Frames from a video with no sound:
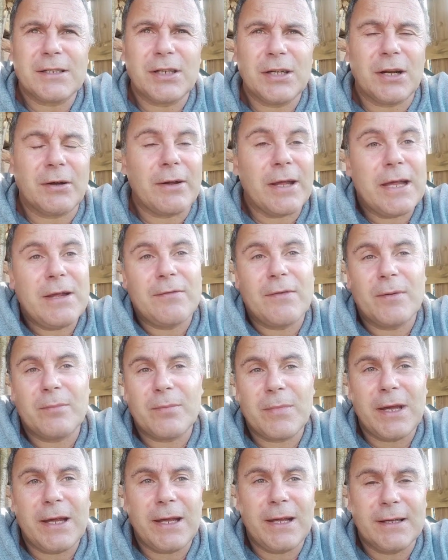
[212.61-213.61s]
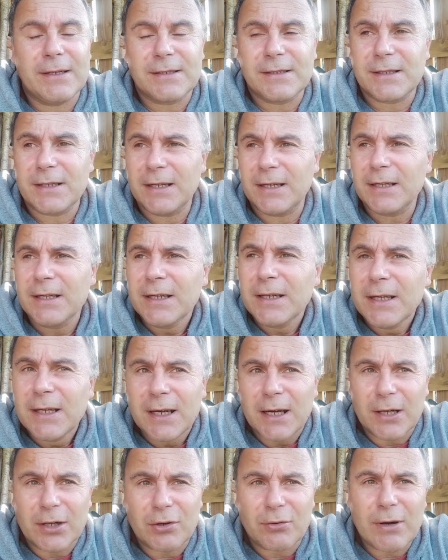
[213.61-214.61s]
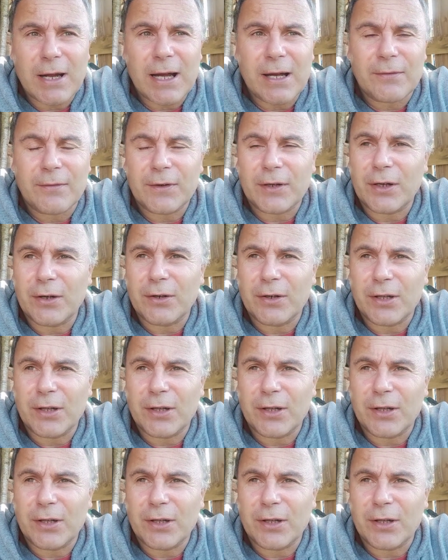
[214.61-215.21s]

You know, even me as a, a crafter